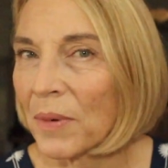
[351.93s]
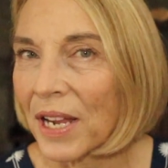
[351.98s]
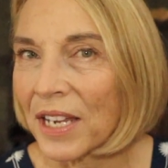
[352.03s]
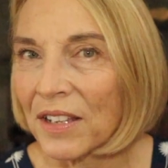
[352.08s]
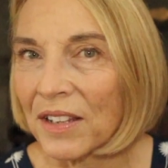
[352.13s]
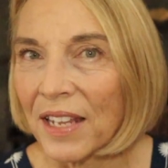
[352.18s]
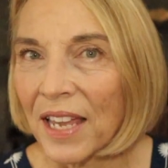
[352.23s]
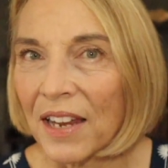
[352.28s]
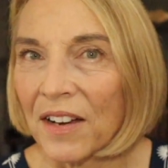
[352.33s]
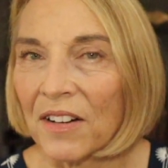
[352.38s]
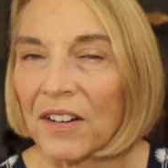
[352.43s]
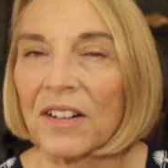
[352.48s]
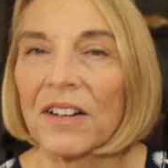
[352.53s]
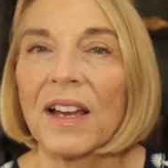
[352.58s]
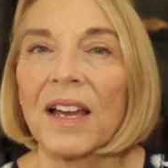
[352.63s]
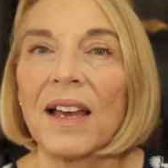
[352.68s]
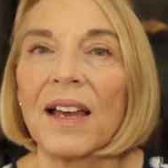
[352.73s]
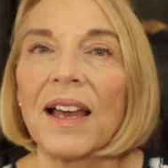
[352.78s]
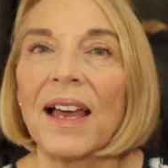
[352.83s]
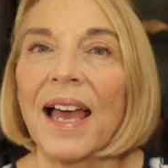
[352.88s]
regulator,
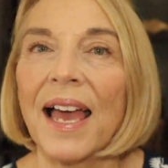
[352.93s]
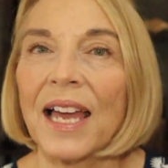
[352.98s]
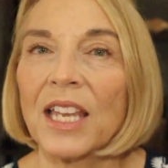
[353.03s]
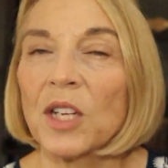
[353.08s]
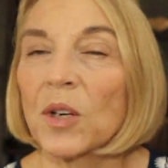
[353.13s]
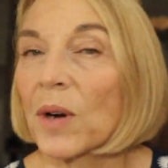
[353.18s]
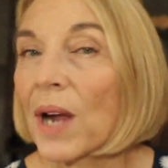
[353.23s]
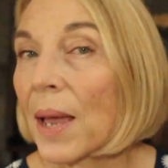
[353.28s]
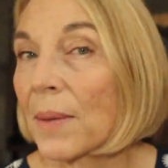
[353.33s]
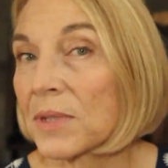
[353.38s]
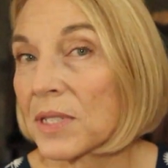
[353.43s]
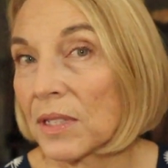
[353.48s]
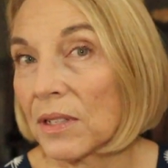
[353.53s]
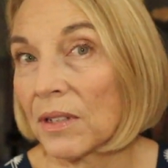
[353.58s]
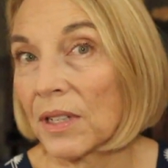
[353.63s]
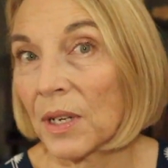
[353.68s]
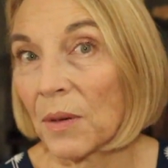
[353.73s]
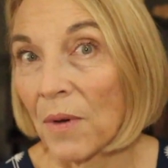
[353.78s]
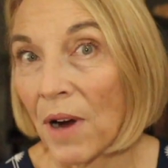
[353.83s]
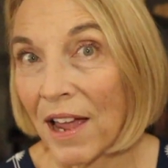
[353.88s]
and you were
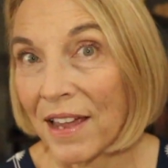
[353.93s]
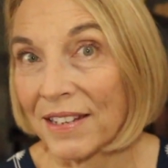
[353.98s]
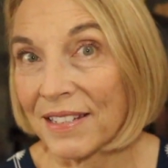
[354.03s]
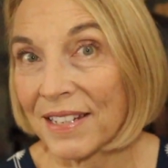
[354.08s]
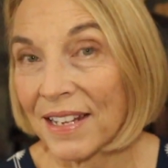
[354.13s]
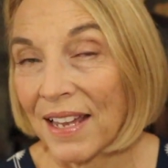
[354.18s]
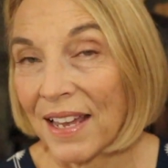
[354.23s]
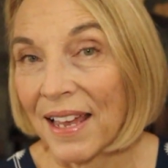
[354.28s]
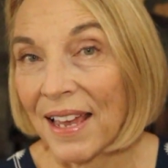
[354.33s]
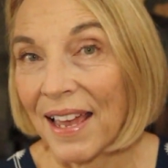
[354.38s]
absolutely right.